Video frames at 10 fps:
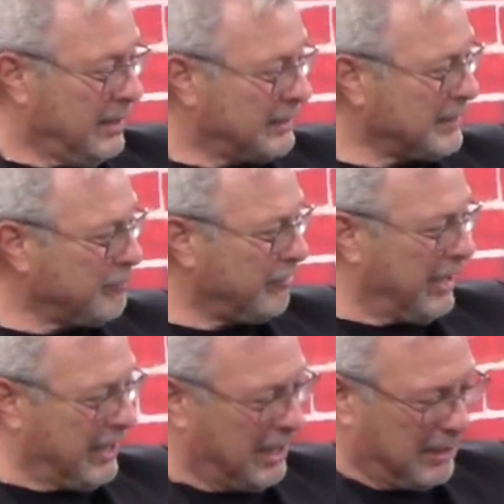It's a
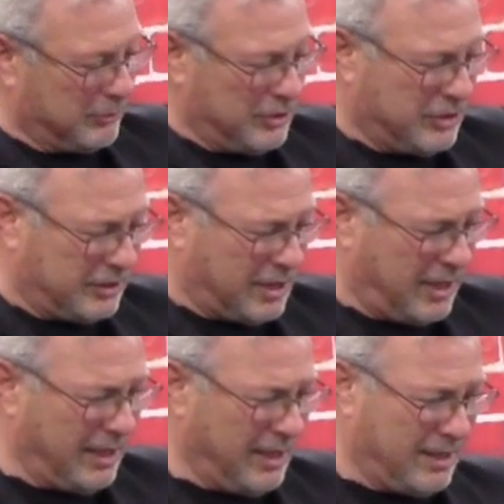pretty knot, wouldn't you
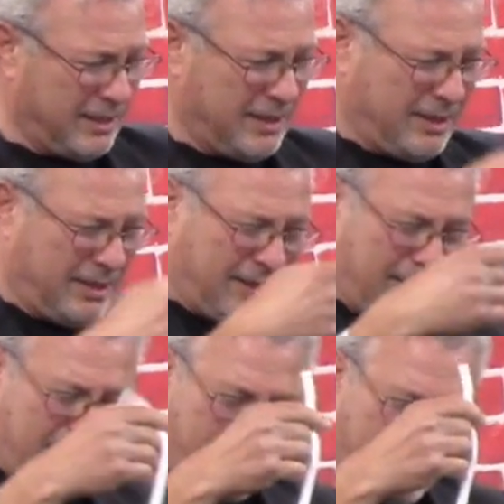say?
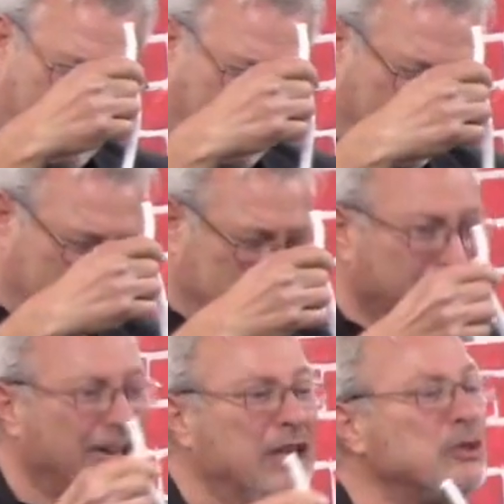It's
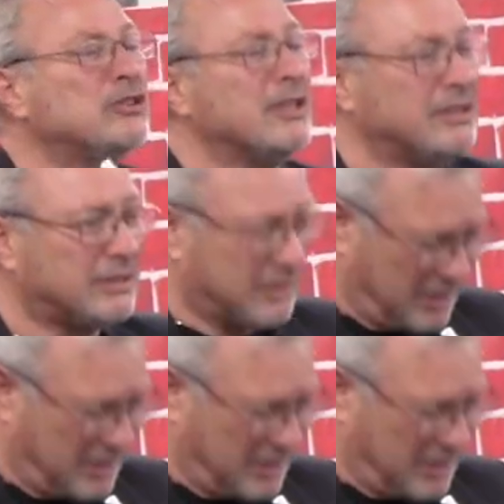pretty useless,